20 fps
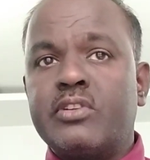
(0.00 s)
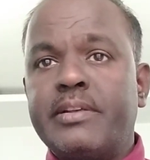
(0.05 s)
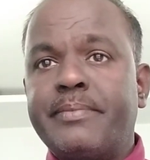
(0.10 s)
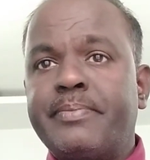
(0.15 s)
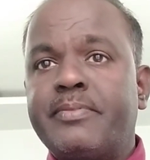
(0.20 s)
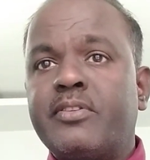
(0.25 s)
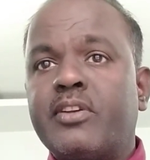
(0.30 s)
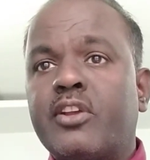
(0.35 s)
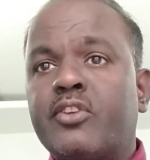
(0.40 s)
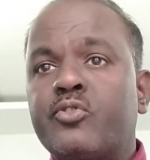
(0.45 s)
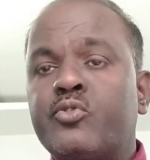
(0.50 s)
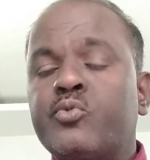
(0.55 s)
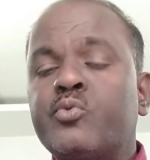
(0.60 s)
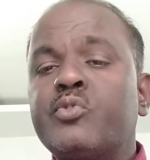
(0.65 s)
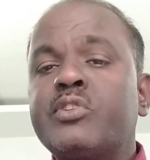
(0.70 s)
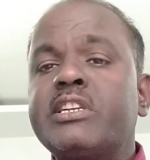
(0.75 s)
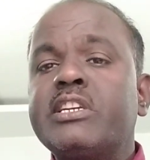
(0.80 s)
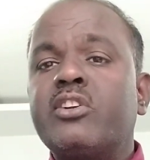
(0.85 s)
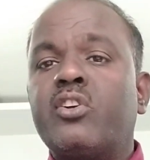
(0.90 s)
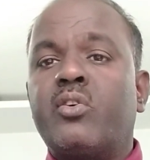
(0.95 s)
If you are
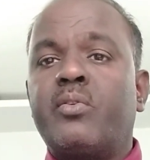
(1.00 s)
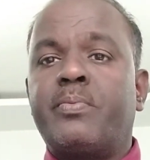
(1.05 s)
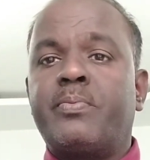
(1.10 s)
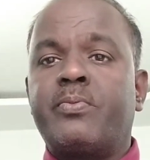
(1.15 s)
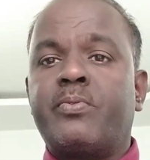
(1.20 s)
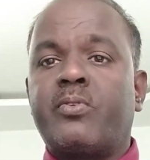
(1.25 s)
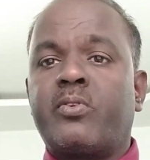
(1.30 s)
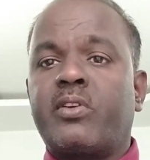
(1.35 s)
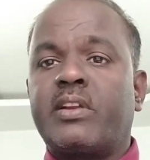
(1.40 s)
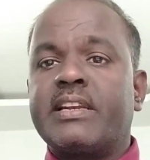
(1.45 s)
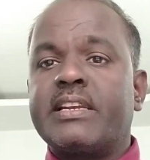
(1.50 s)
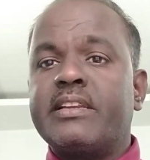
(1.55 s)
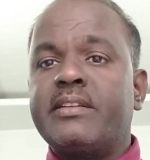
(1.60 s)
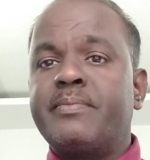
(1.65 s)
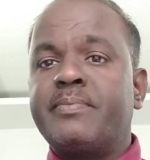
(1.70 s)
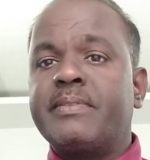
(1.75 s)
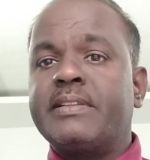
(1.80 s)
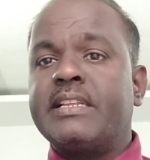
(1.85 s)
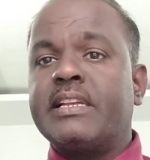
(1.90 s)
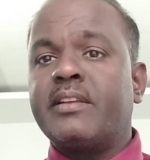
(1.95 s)
using a
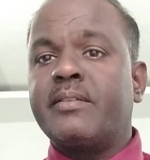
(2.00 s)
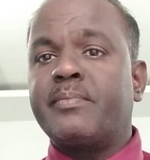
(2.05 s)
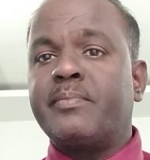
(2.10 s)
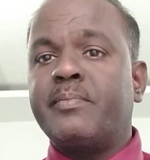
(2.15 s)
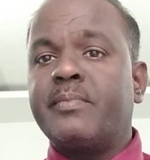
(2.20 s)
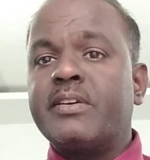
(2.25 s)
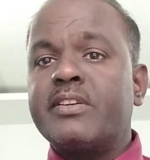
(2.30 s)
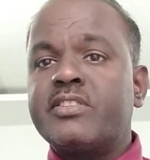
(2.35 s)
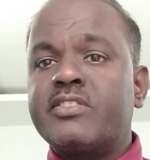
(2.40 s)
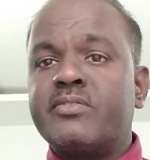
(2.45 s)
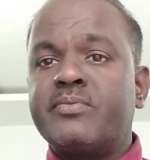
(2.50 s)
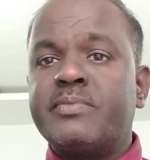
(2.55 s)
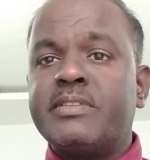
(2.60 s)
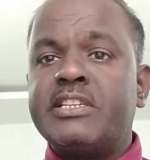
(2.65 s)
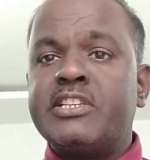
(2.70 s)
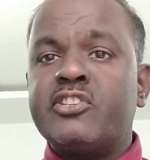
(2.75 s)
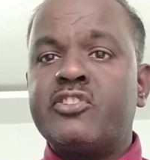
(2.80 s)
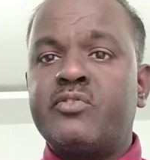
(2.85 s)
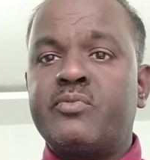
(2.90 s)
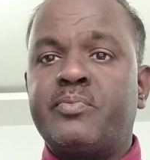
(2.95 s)
forklift, then must be
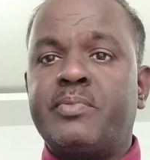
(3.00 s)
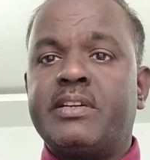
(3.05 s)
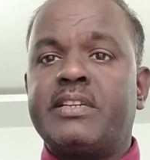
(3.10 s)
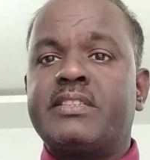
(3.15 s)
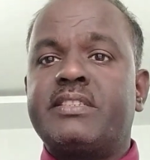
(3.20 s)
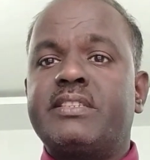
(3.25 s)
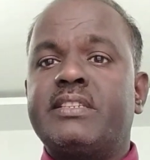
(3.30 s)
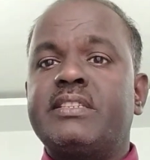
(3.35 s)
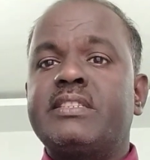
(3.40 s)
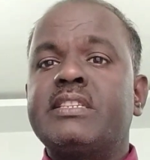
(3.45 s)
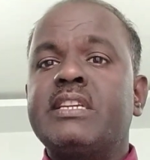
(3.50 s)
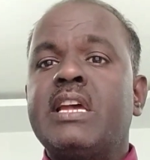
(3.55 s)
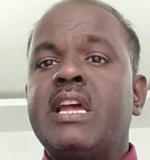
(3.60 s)
inspection